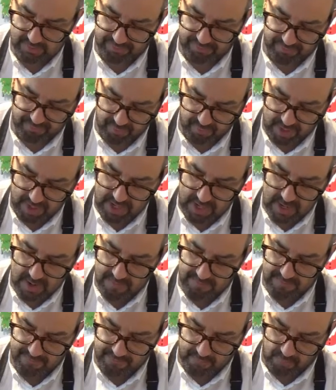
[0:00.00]
3
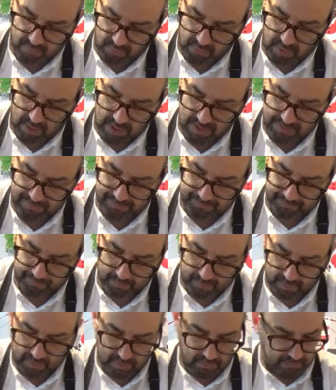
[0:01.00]
for
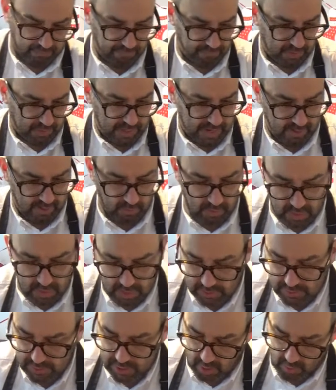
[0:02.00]
now.
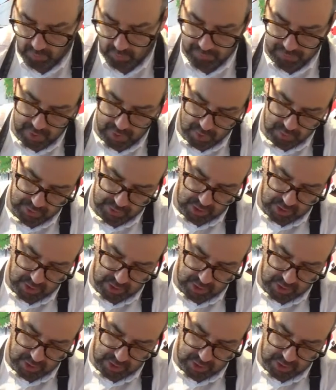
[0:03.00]
So those